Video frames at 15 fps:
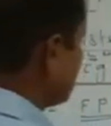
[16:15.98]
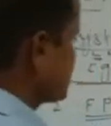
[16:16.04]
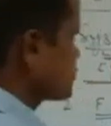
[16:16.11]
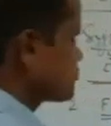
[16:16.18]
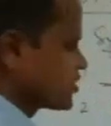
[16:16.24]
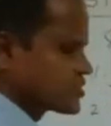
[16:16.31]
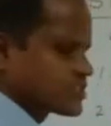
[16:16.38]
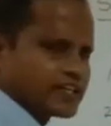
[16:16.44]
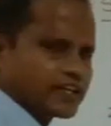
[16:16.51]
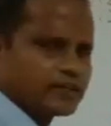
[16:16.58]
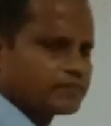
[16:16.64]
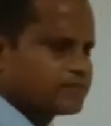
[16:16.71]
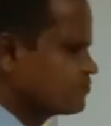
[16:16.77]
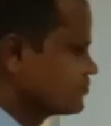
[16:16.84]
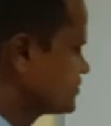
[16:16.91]
s per second.
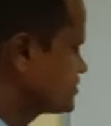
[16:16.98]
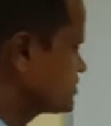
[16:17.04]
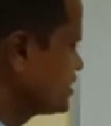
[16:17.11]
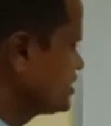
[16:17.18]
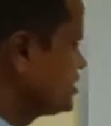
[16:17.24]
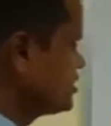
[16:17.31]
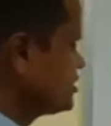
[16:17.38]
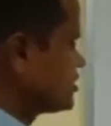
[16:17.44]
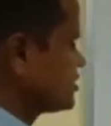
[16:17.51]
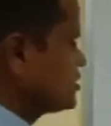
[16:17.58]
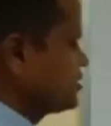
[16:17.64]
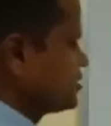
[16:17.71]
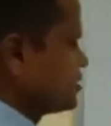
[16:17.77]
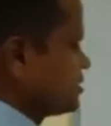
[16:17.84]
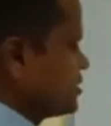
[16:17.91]
See here
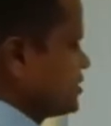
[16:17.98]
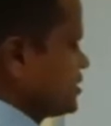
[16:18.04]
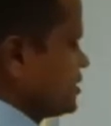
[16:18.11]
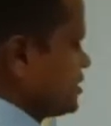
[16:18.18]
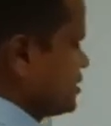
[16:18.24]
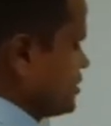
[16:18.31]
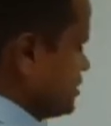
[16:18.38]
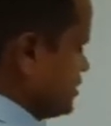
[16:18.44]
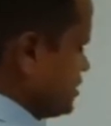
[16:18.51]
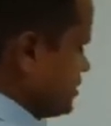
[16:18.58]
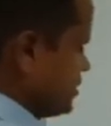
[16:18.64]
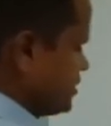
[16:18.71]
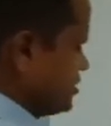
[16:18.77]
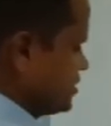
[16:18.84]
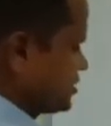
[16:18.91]

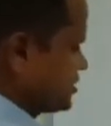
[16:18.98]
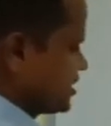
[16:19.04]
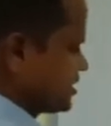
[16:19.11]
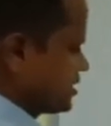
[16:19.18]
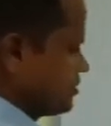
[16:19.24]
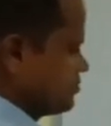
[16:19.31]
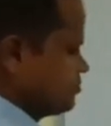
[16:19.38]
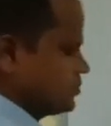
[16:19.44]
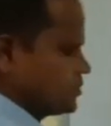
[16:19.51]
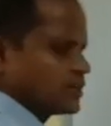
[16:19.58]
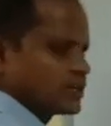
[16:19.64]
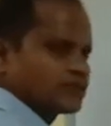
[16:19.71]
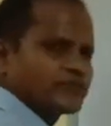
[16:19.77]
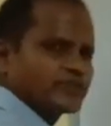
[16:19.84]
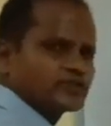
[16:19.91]
M
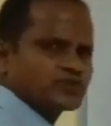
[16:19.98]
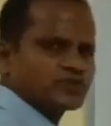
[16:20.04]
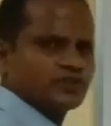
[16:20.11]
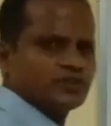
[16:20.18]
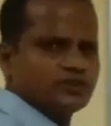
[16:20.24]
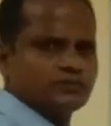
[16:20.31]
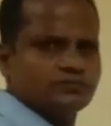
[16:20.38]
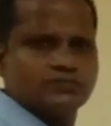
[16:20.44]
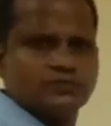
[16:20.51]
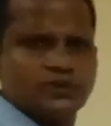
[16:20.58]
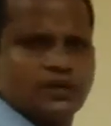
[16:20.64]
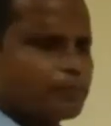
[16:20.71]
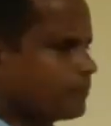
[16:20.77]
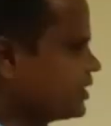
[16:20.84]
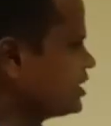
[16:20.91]
refers to
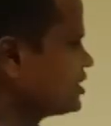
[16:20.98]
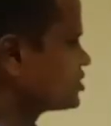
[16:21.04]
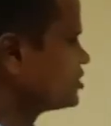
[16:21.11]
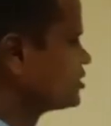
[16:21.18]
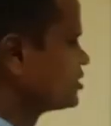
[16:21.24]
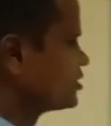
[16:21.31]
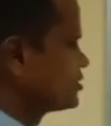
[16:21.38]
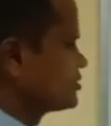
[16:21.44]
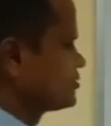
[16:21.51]
meter.